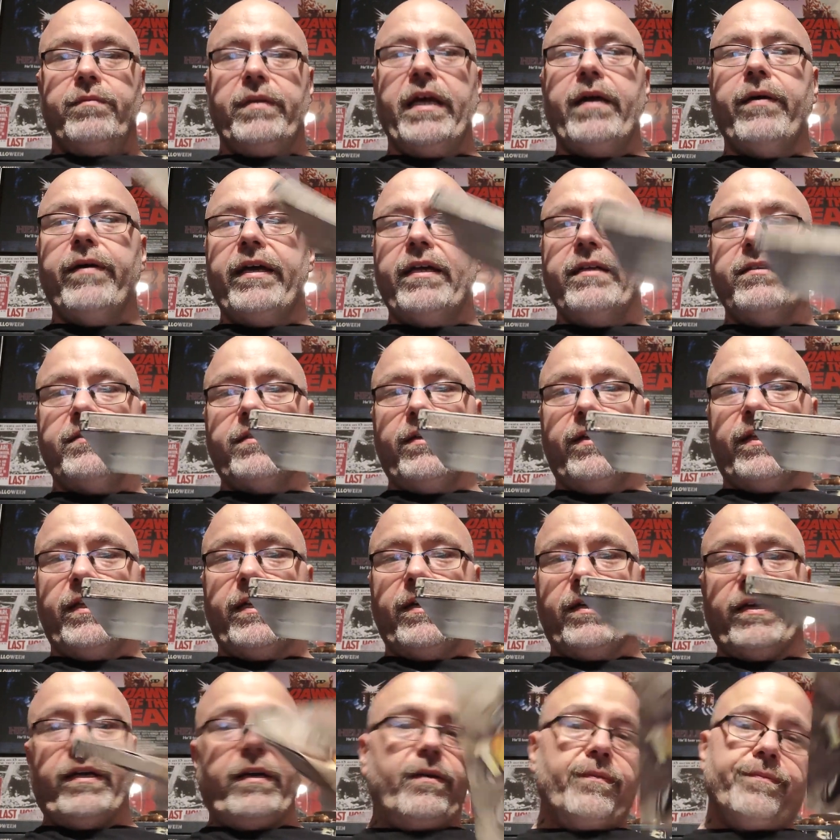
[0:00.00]
But anyway, so
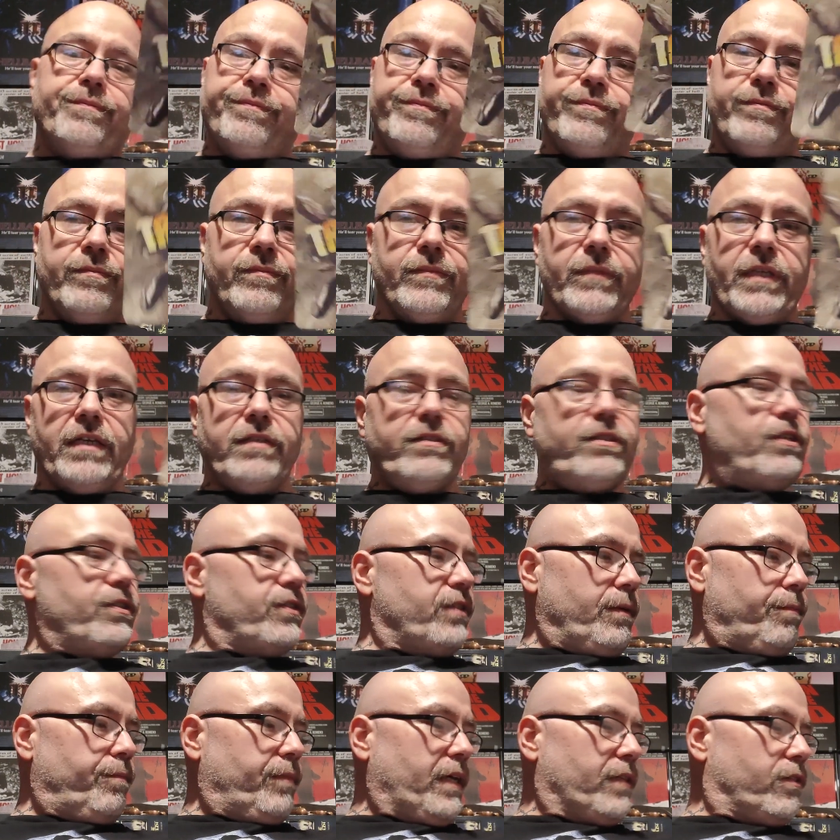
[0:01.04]
there you go.
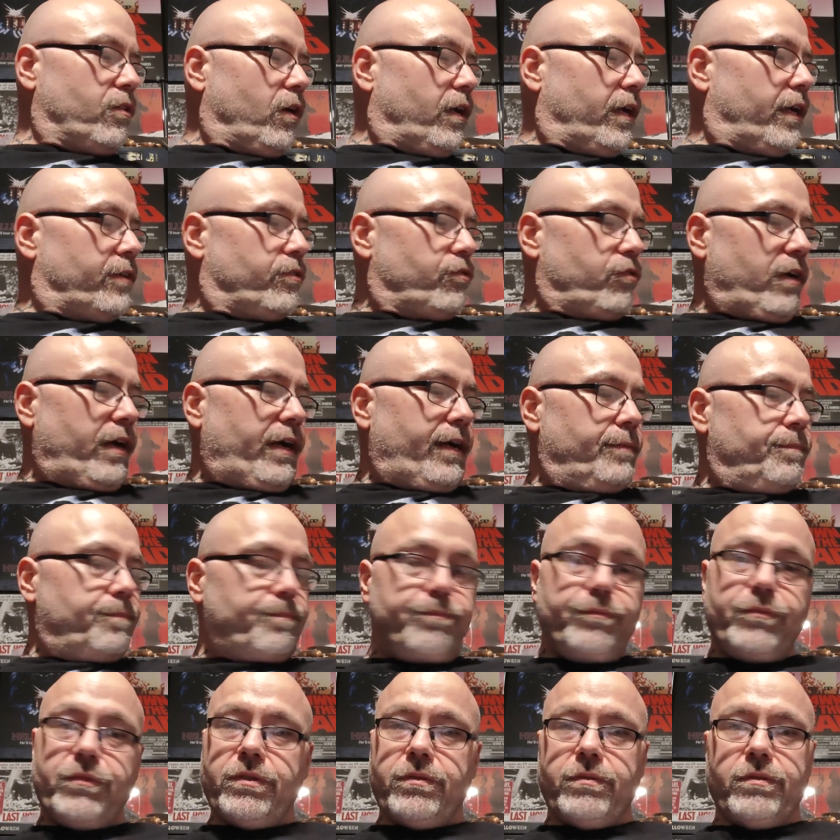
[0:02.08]
Just something I thought I'd try.
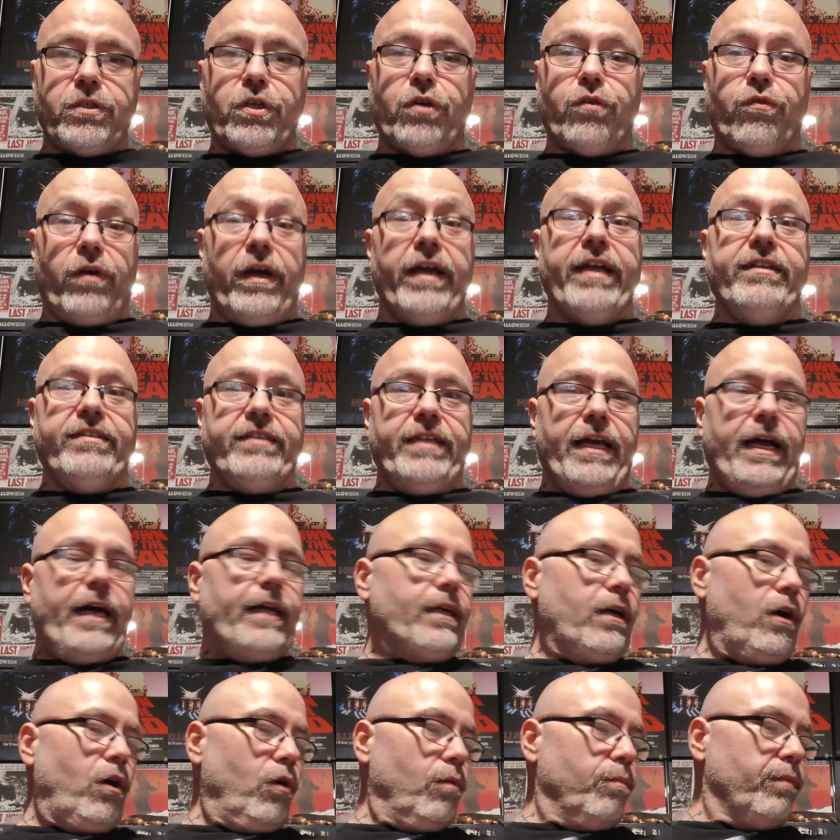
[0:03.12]
Crazy,
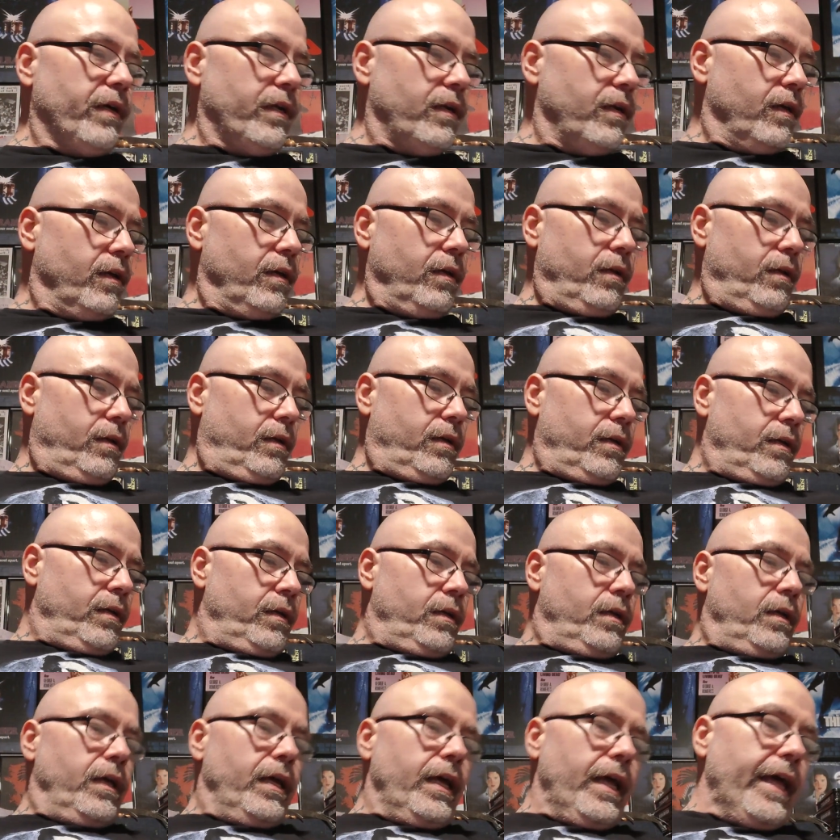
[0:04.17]
I know, but.
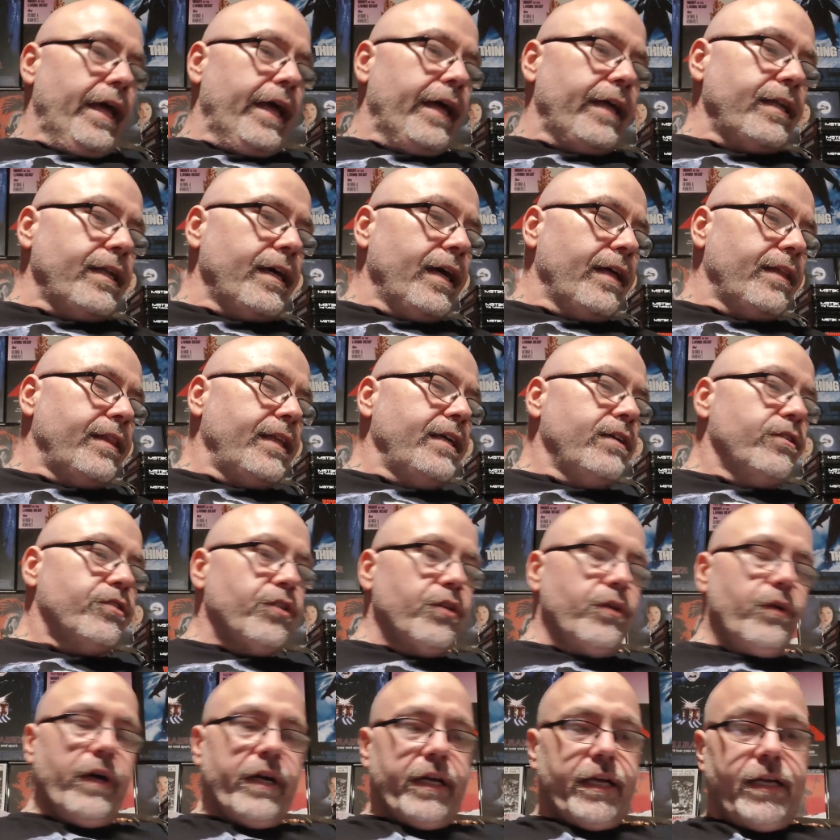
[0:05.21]
And uh, these
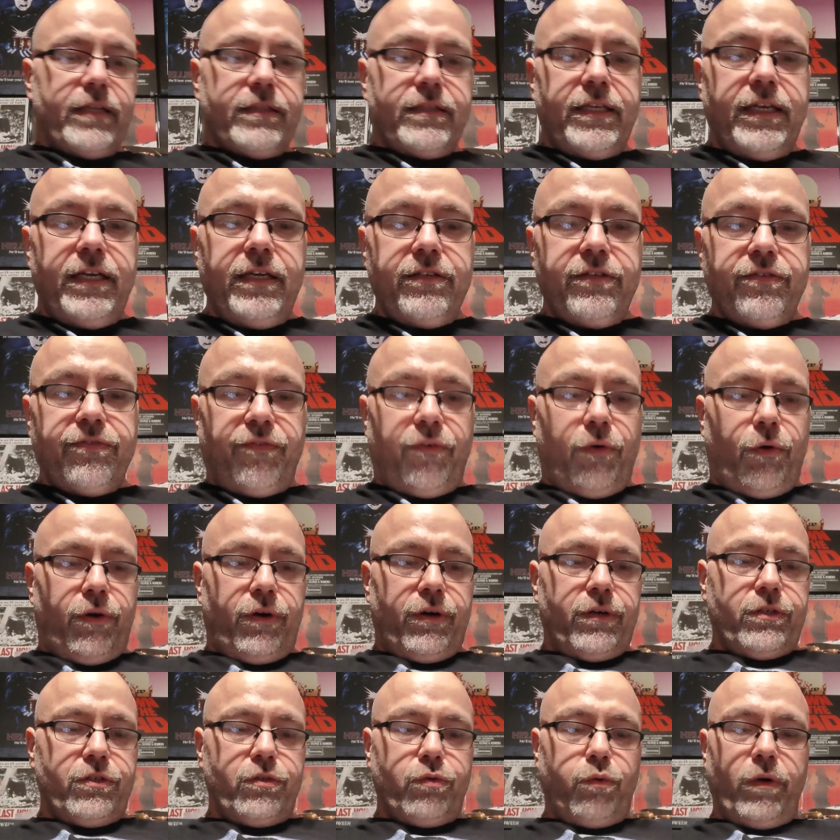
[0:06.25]
two, I got these
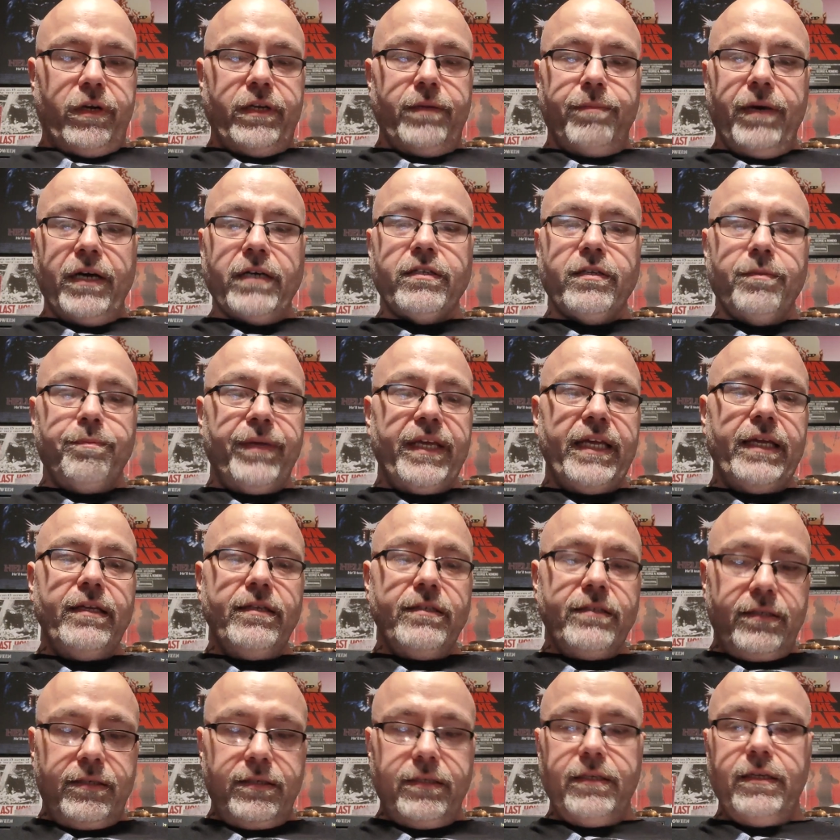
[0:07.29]
for 20 bucks a
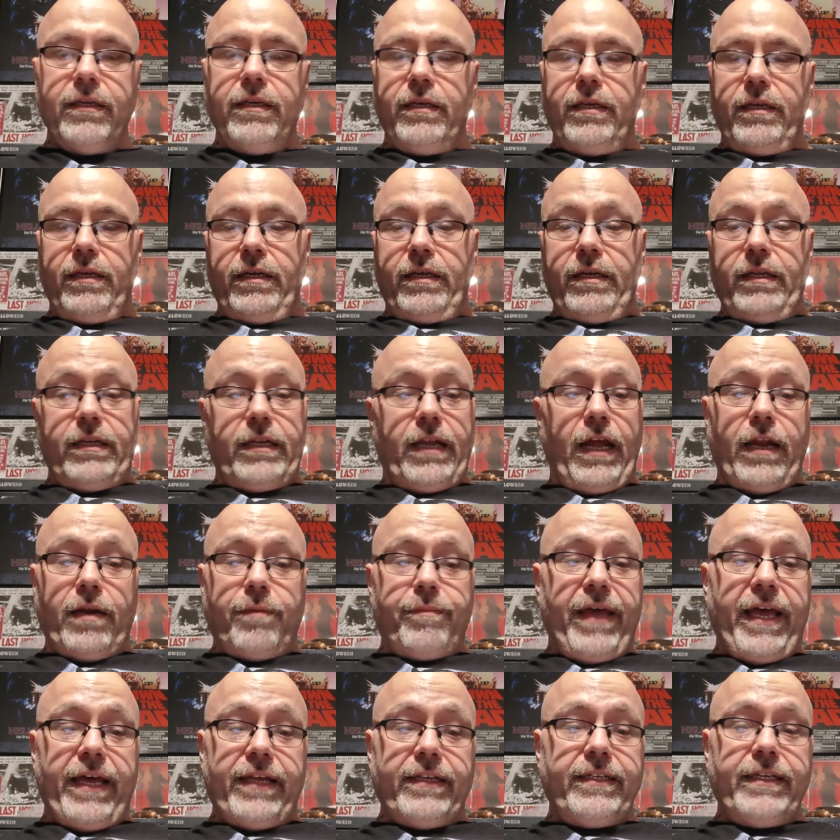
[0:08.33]
piece. Not
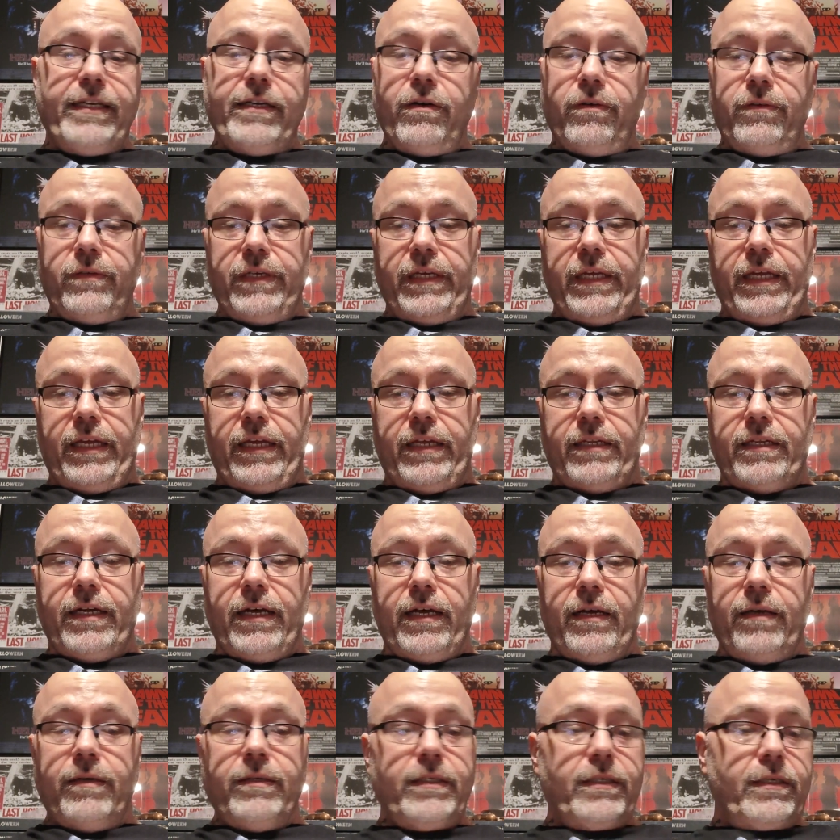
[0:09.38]
a bad deal. And
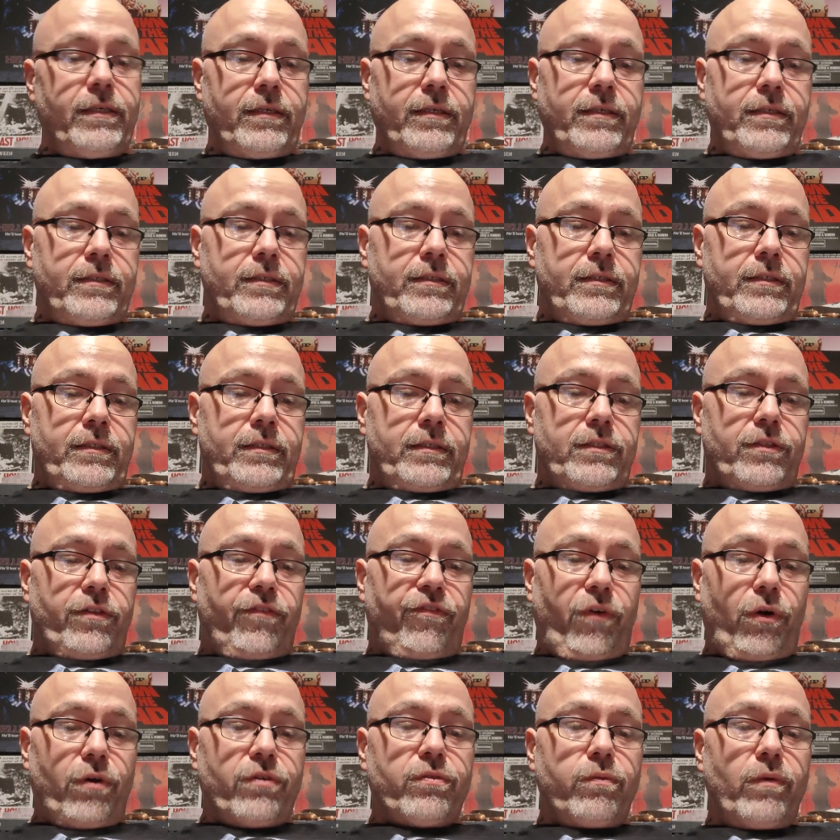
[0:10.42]
uh,
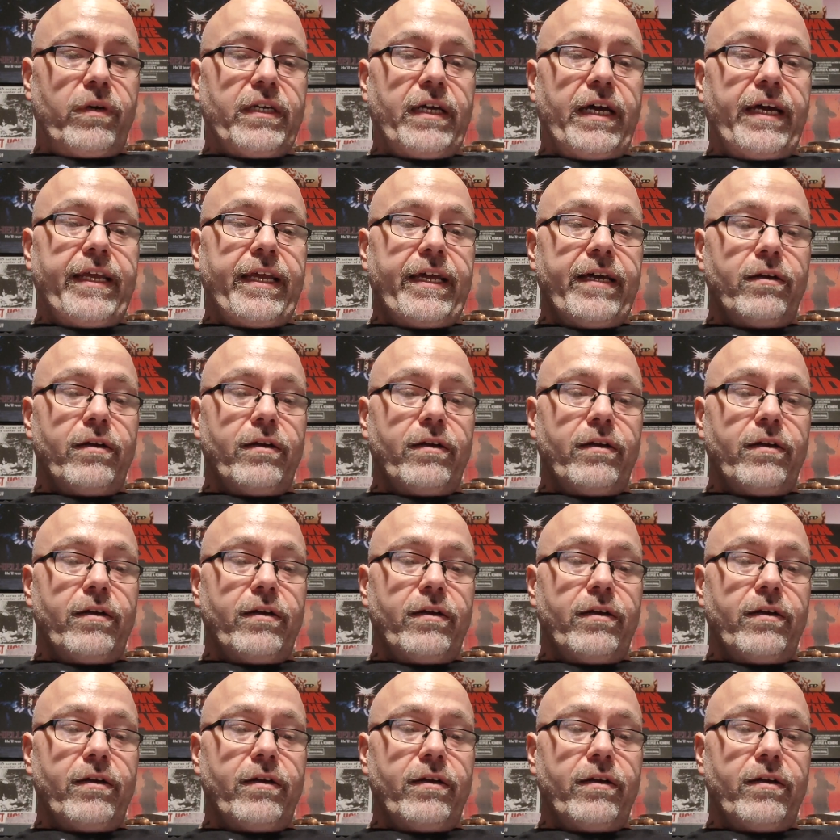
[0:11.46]
the first one I